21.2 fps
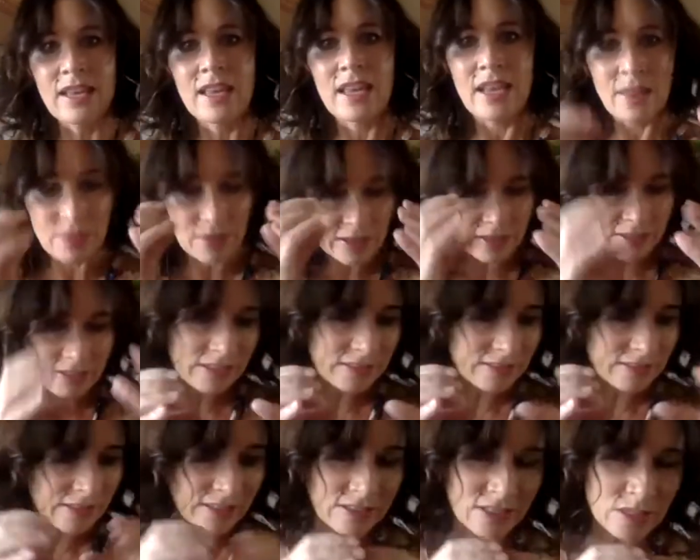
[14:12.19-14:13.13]
and then
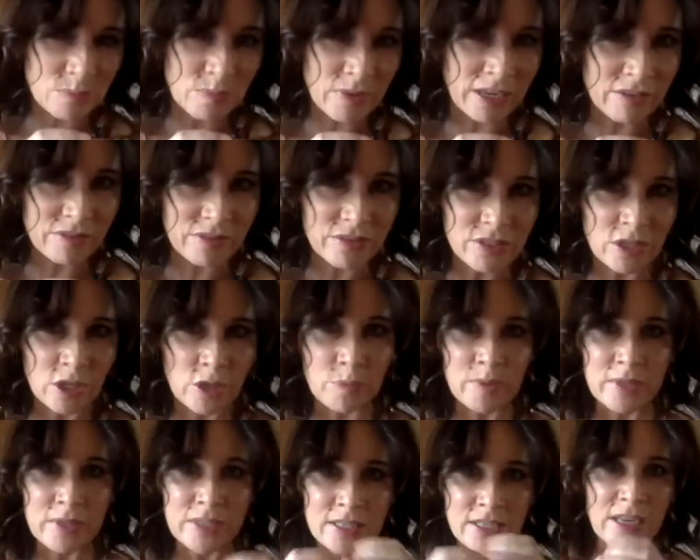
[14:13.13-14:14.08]
get, get his microscope
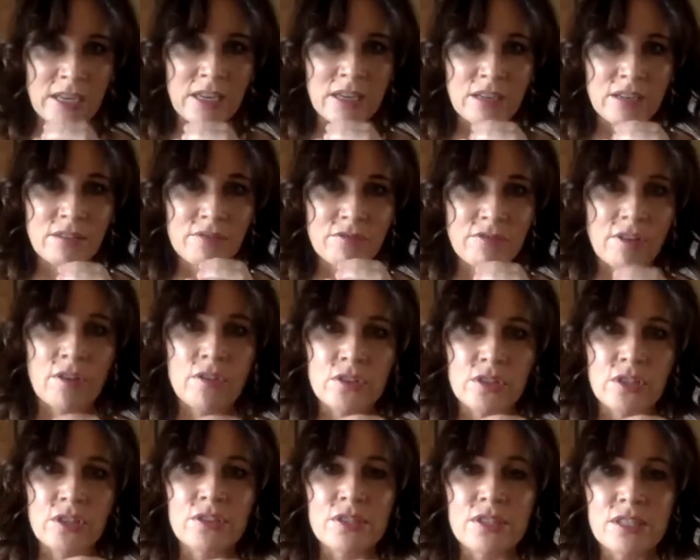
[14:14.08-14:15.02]
and take
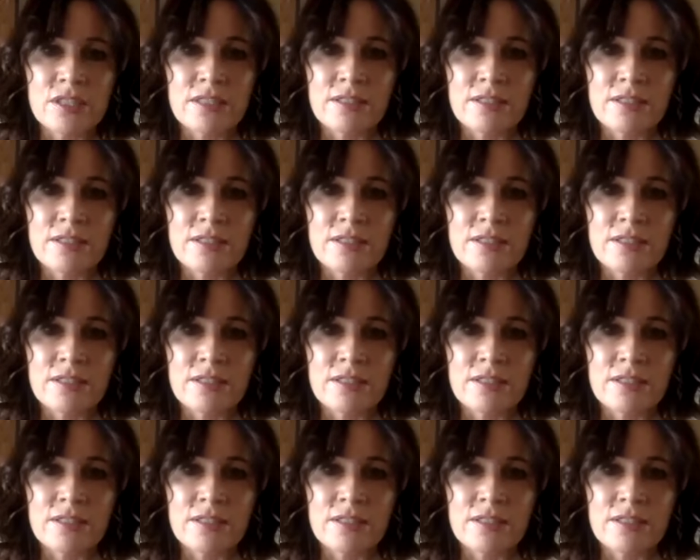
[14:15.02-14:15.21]
photos.